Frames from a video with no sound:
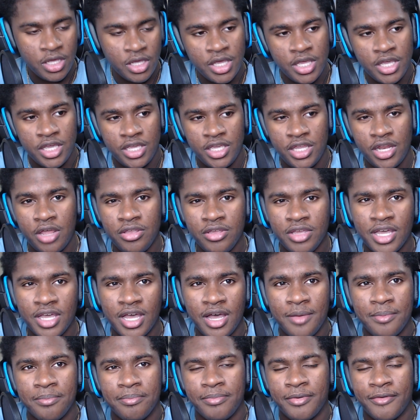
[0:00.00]
you know, you
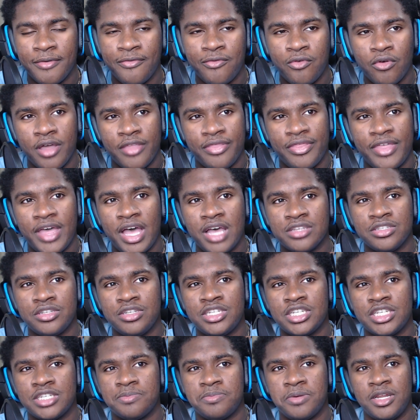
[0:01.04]
come before 1,000, you
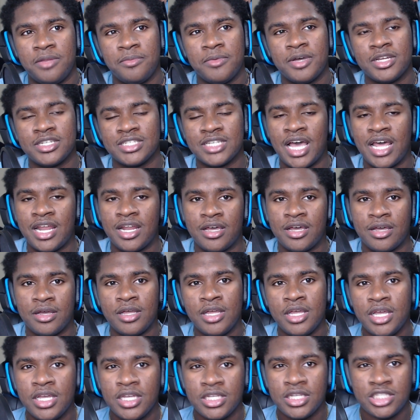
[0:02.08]
just pretty much kind of
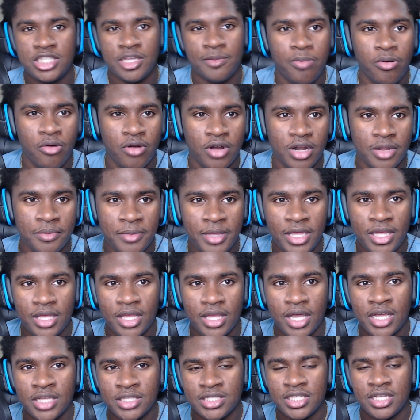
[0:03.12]
supporting me
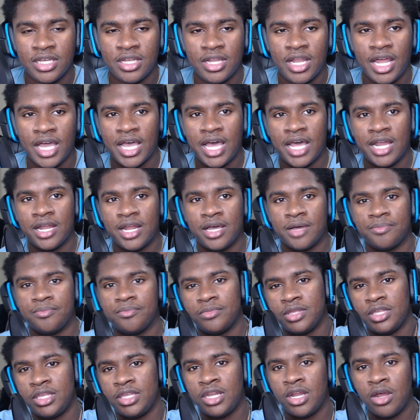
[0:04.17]
until I kind of,
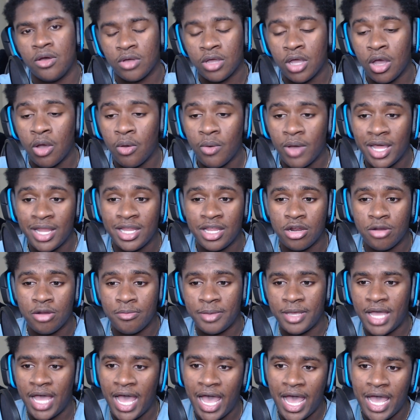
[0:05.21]
you know, go a little
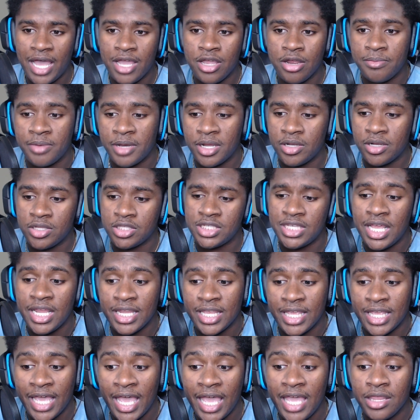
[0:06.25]
bit higher. But
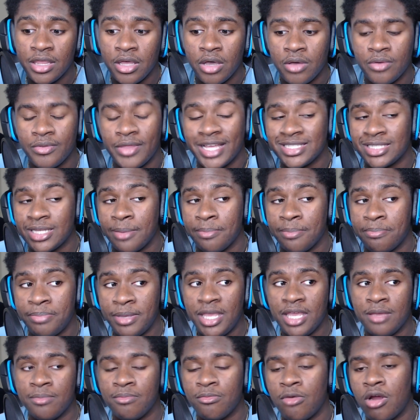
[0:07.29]
10K though, that's a
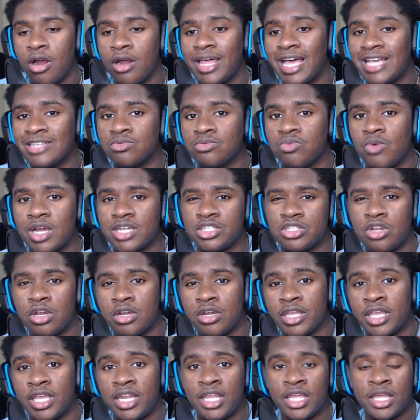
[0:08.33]
big mark. That's where I start
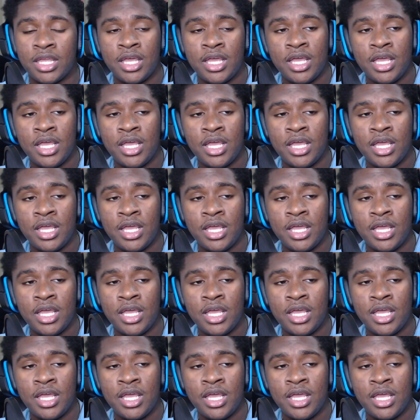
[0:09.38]
getting